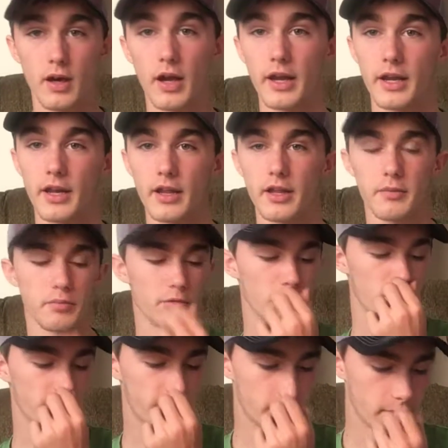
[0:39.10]
Like an alien
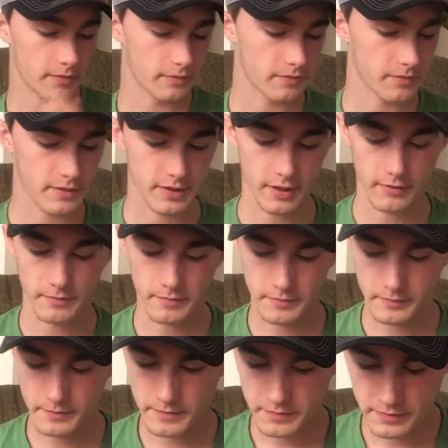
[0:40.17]
approved. So
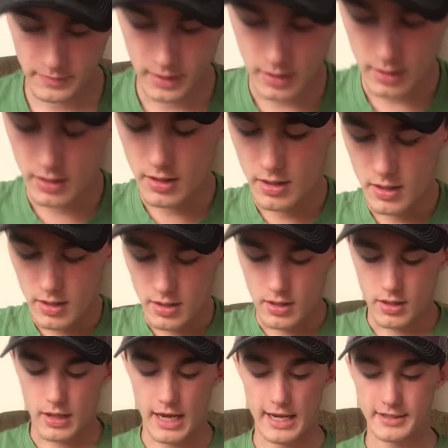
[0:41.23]

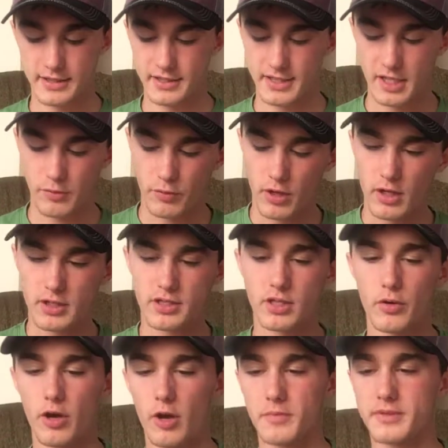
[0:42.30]
it has a Z-rust,
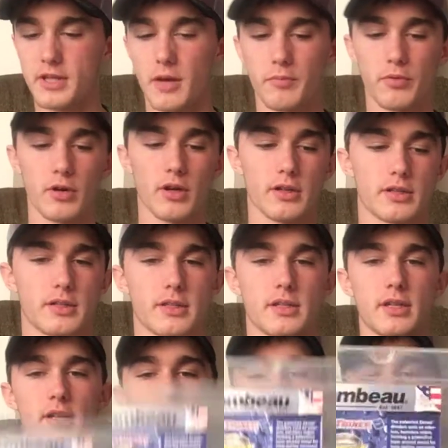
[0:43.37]
so it helps stop
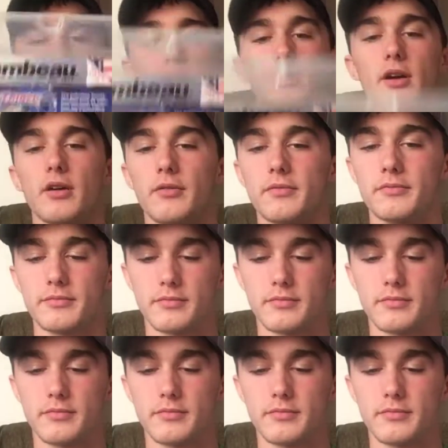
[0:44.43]
rust. So